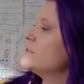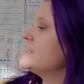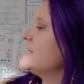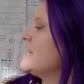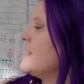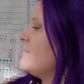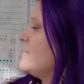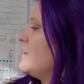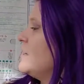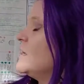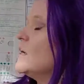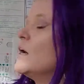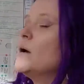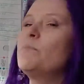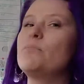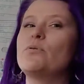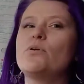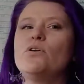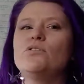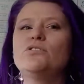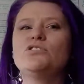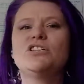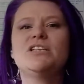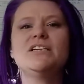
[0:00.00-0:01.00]
7,
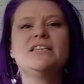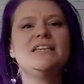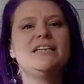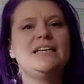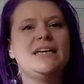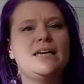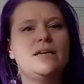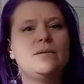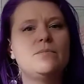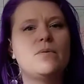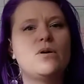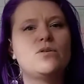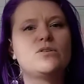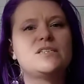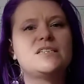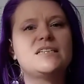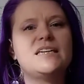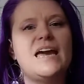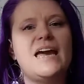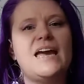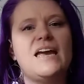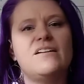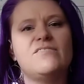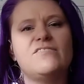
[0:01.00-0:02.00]
approaching the inmost
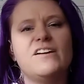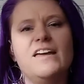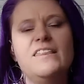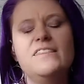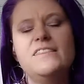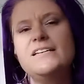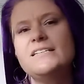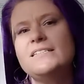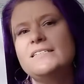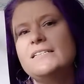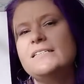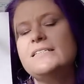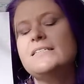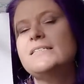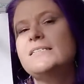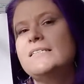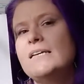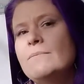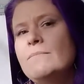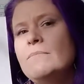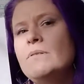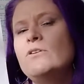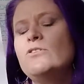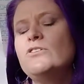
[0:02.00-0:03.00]
cave. And this is
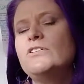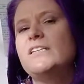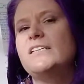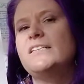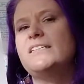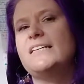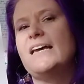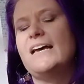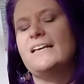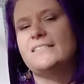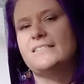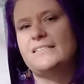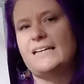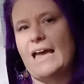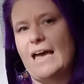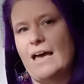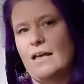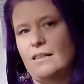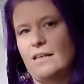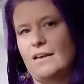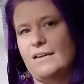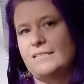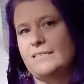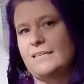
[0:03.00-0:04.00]
similar to test,
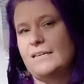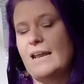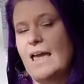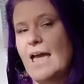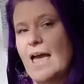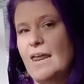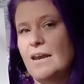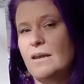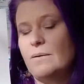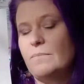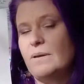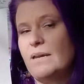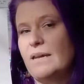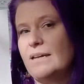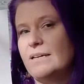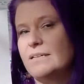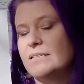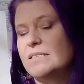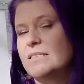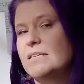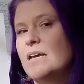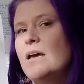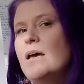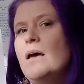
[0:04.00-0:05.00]
allies, and
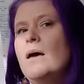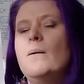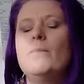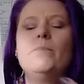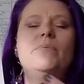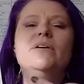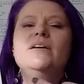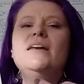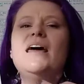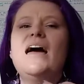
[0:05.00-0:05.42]
enemies, but